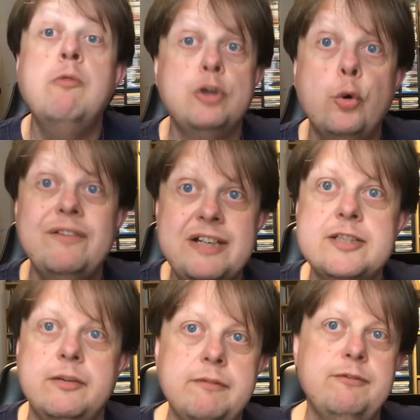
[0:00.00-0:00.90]
I'm recording
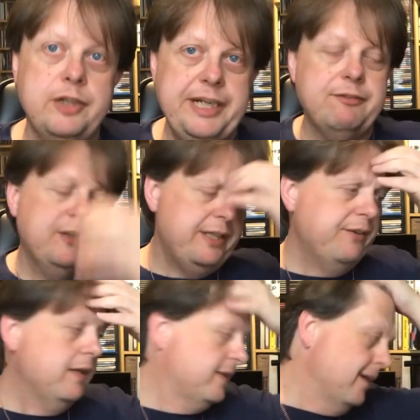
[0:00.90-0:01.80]
this on Friday the
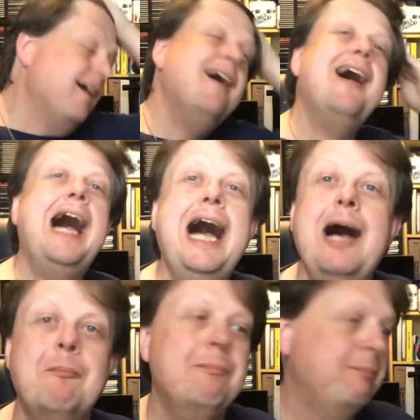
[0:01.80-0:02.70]

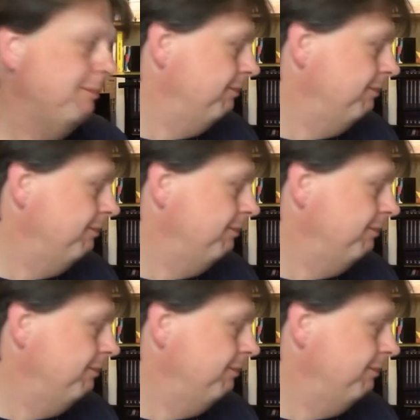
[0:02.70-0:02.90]
31st,